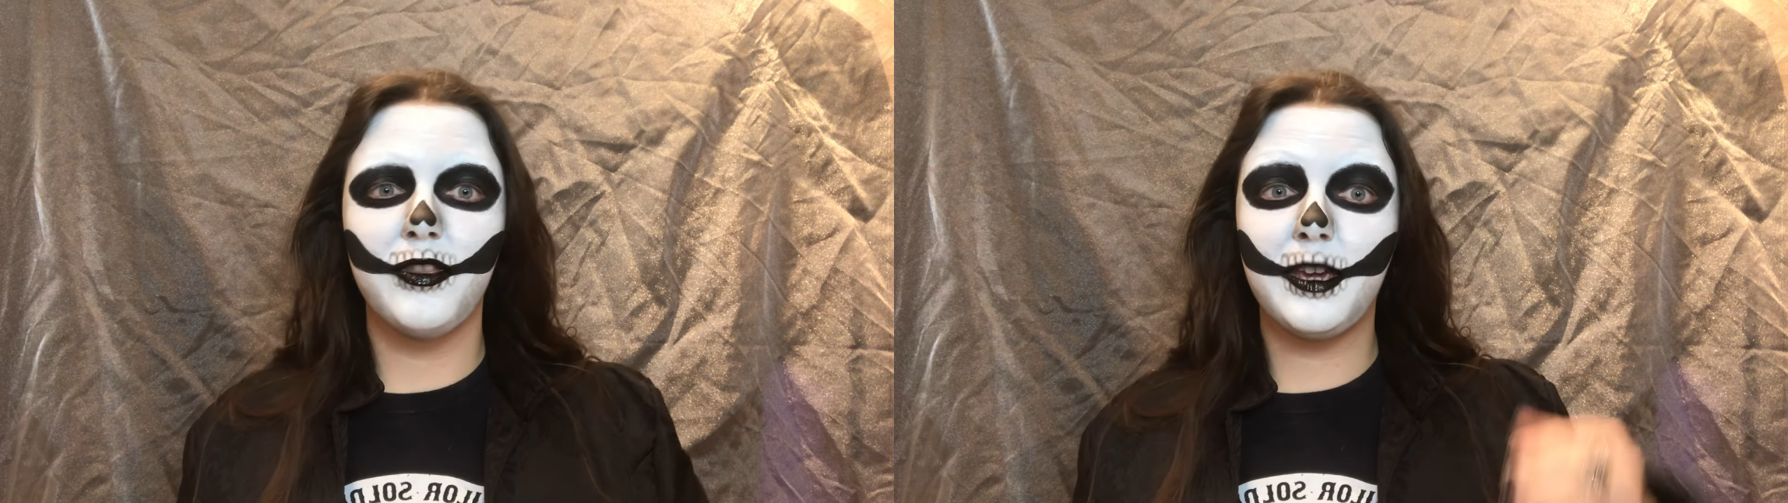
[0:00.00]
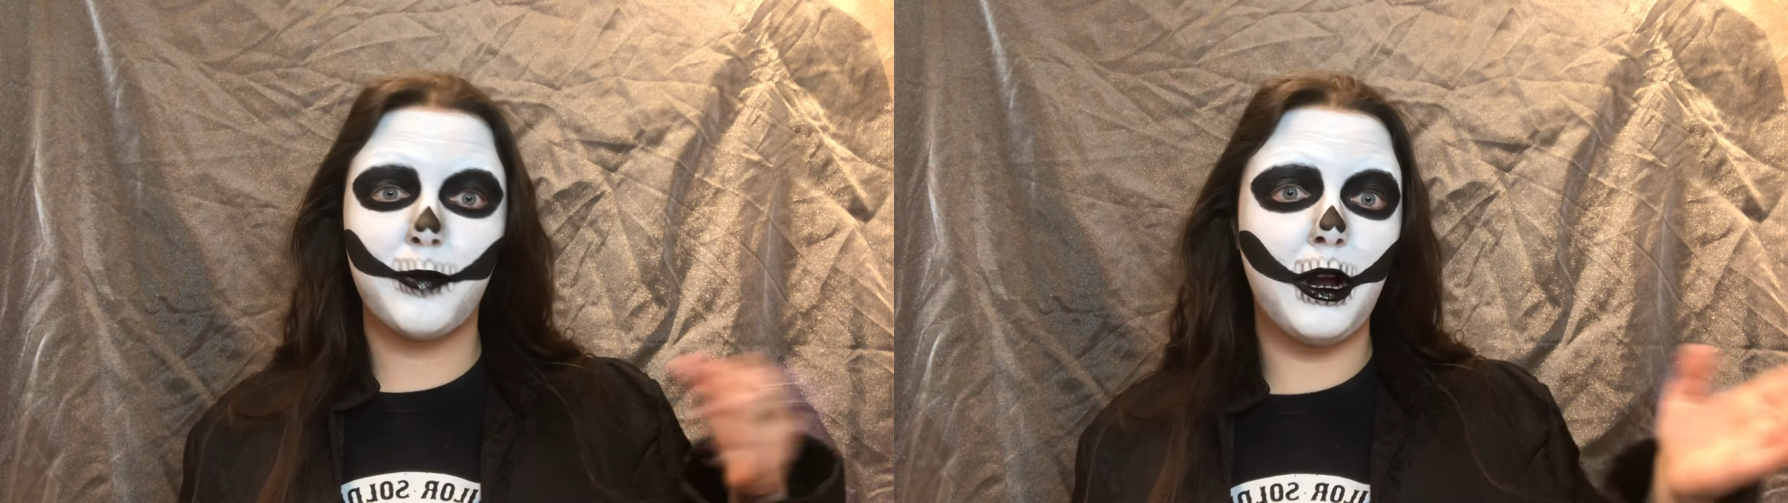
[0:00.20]

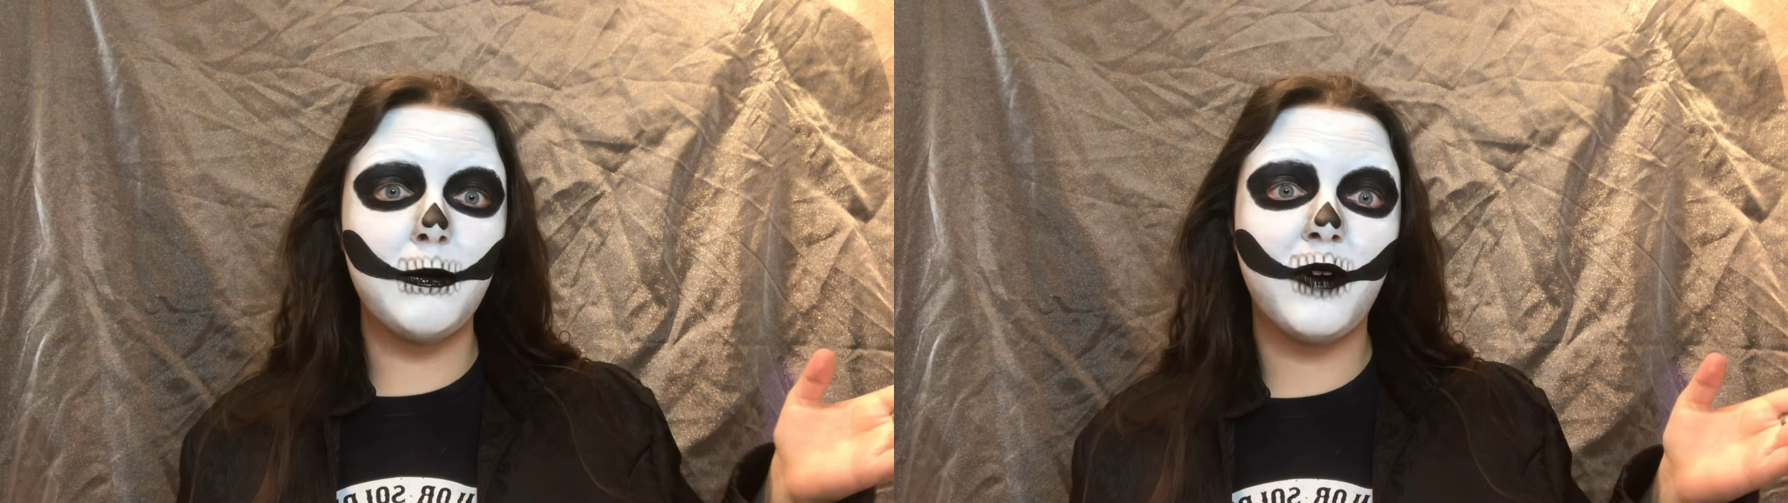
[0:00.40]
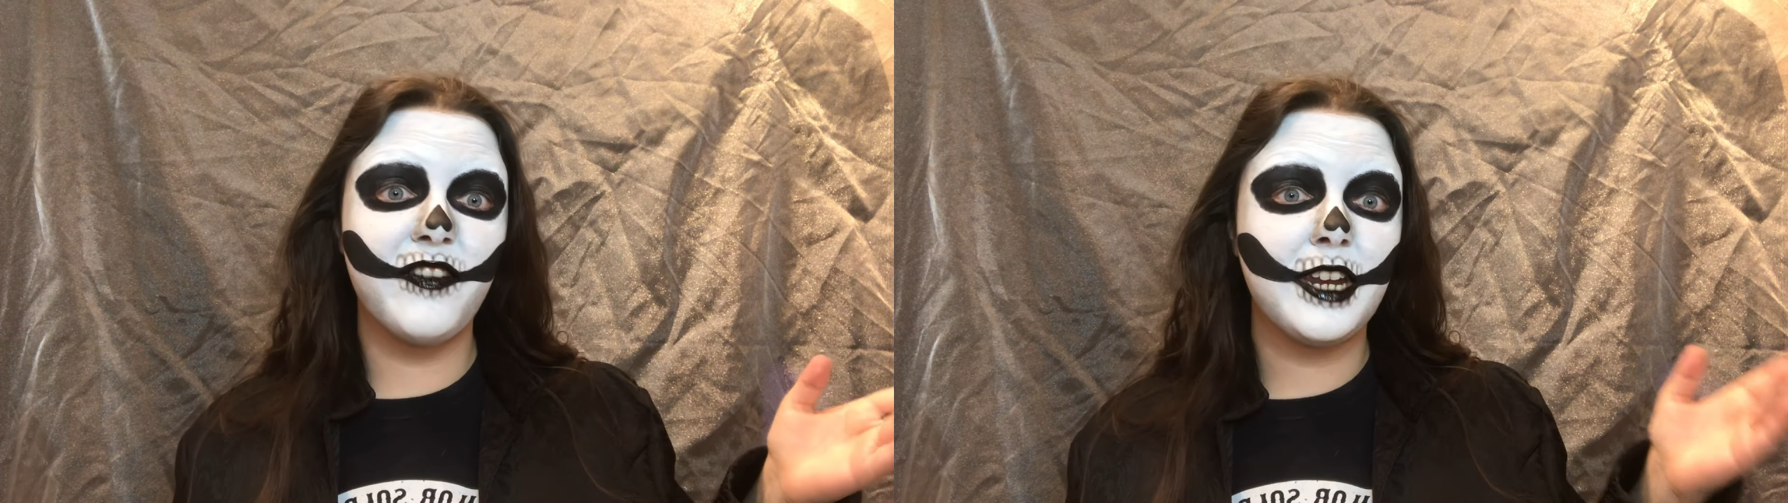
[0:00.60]
the
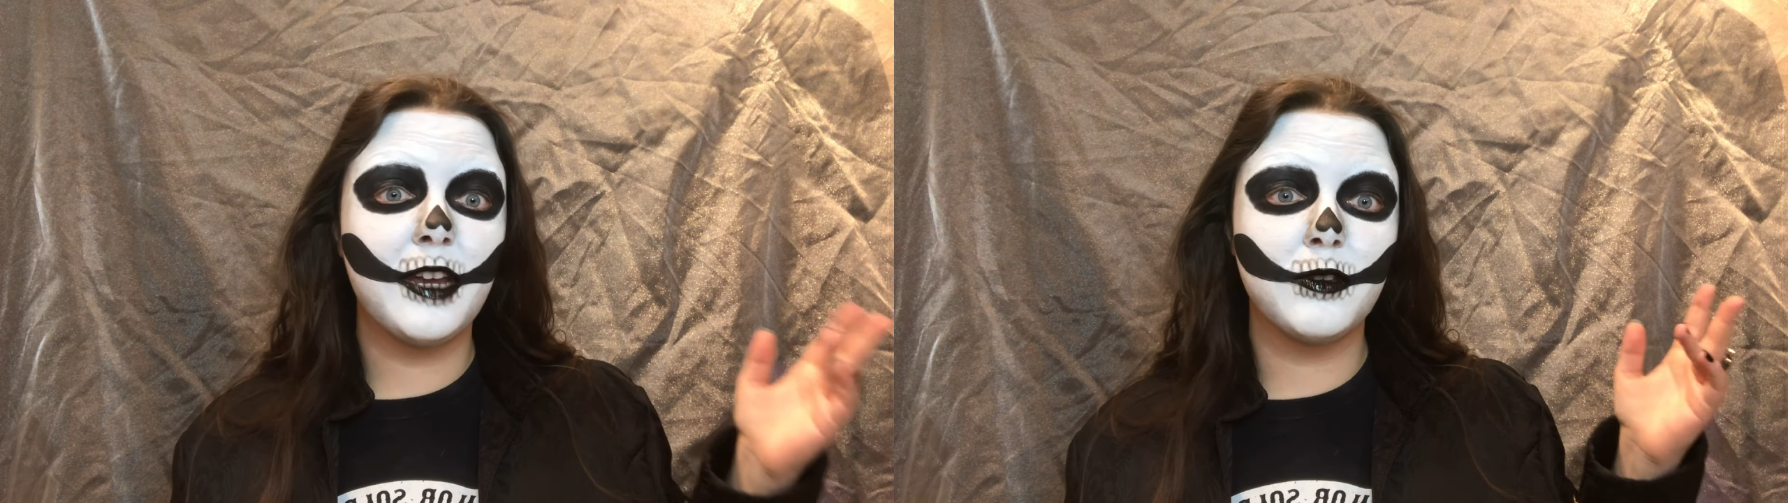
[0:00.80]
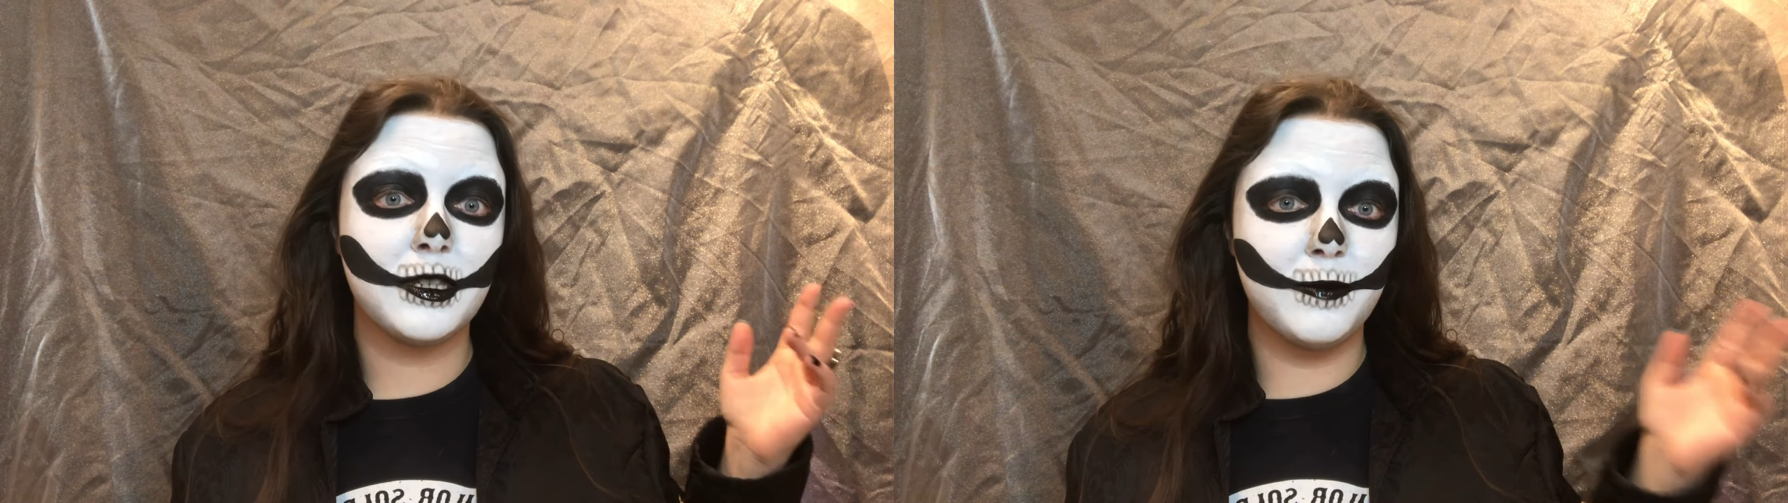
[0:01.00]
promo
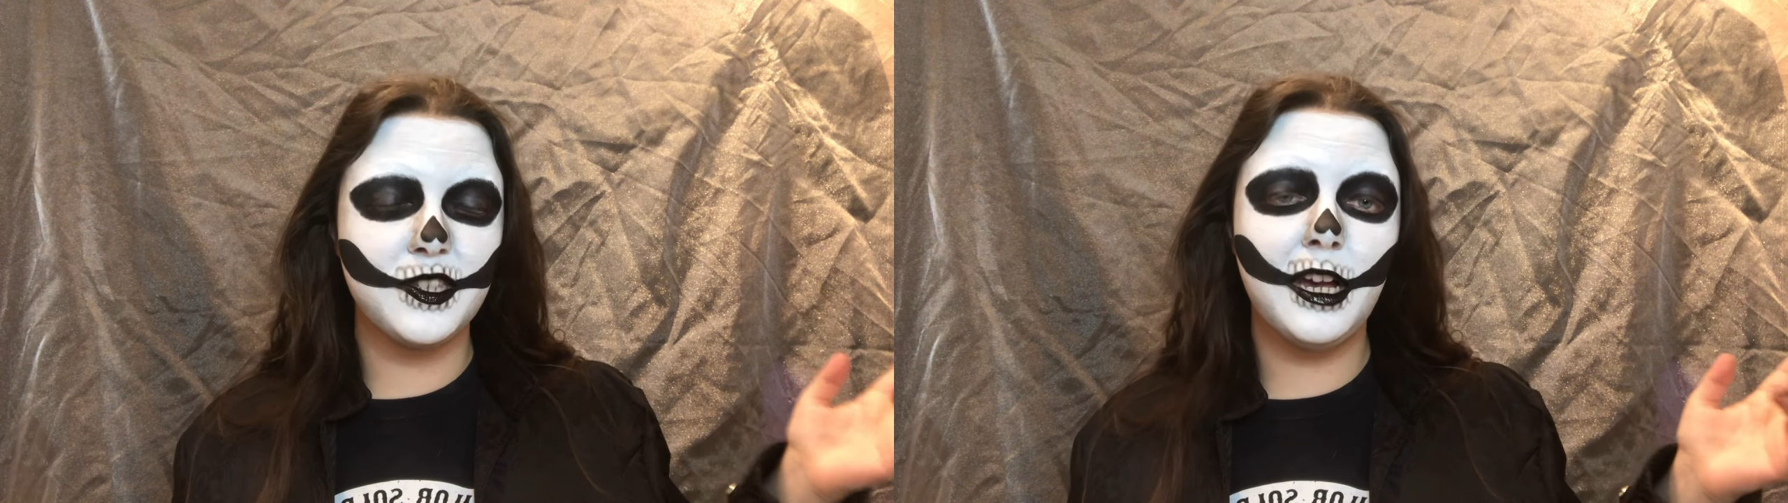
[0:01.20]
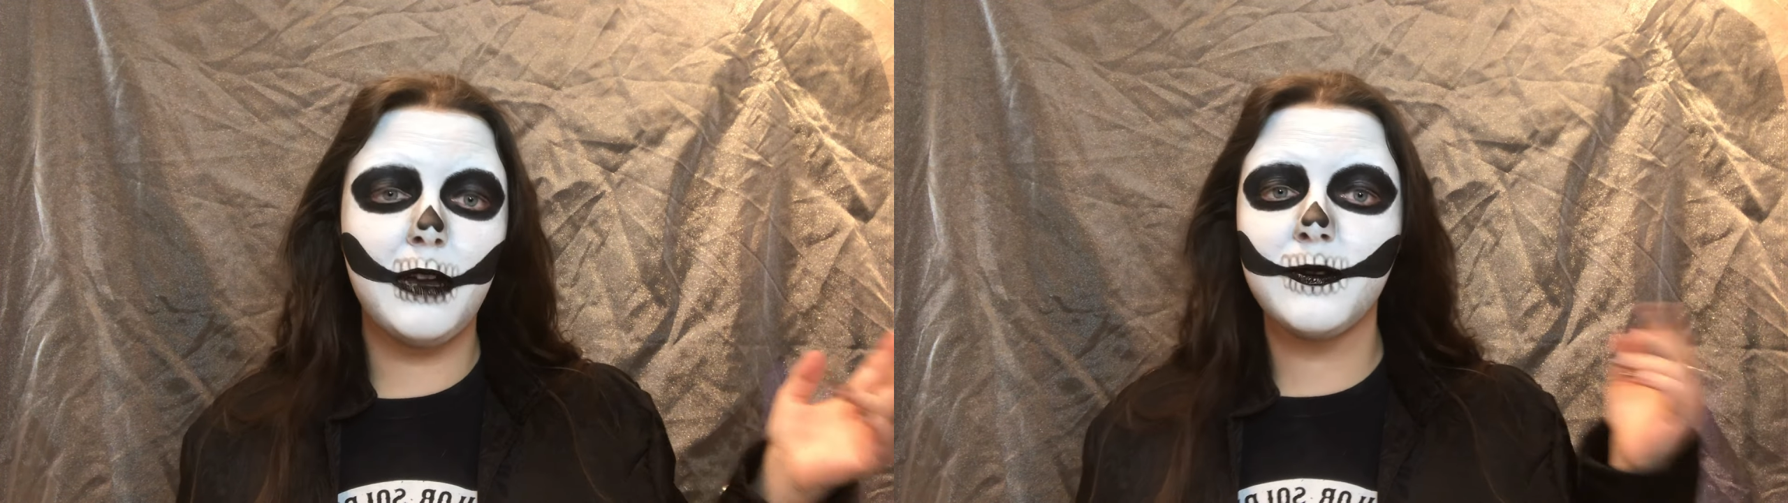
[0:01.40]
videos
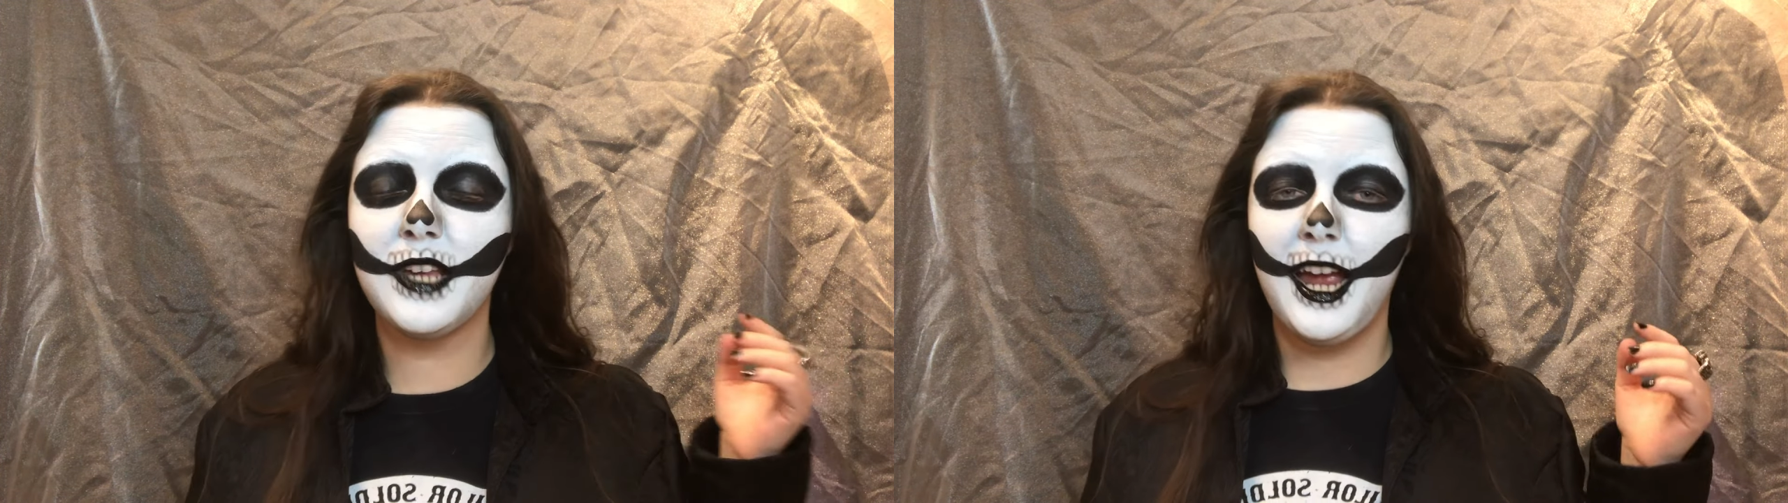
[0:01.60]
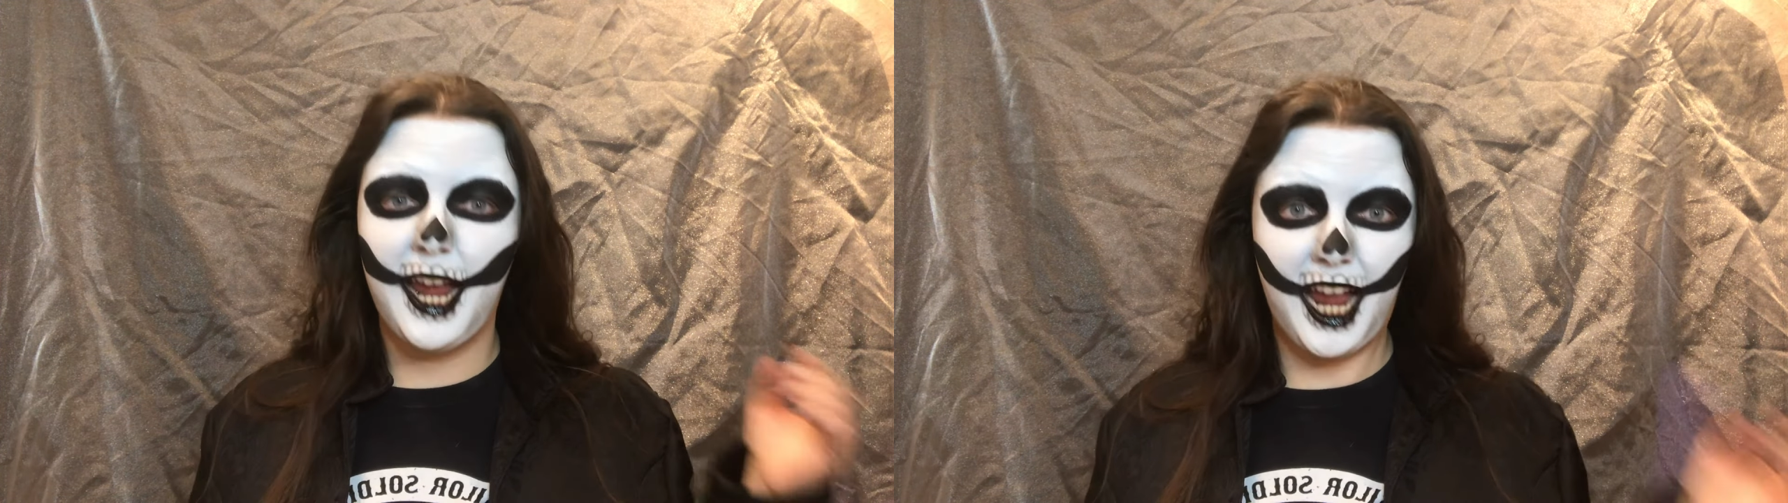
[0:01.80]
themselves,